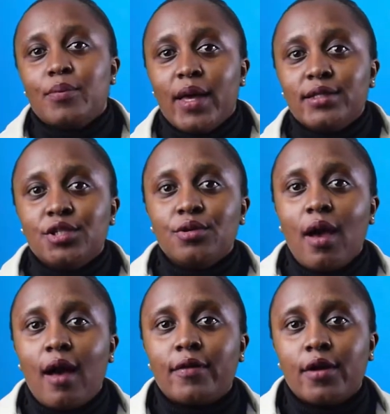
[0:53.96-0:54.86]
bet you
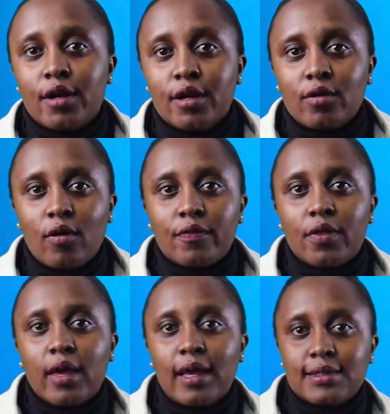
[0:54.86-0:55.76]
have heard of
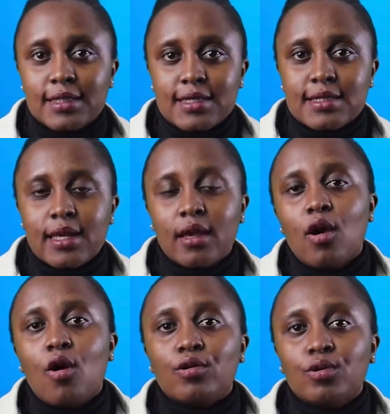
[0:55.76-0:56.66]
the existing,
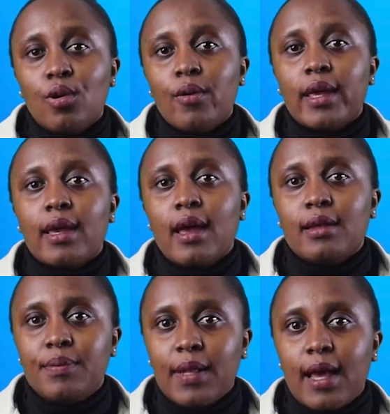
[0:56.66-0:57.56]
ongoing
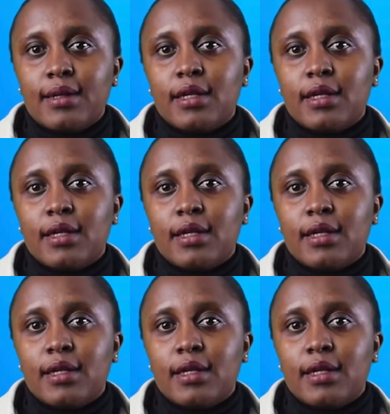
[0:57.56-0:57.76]
and planned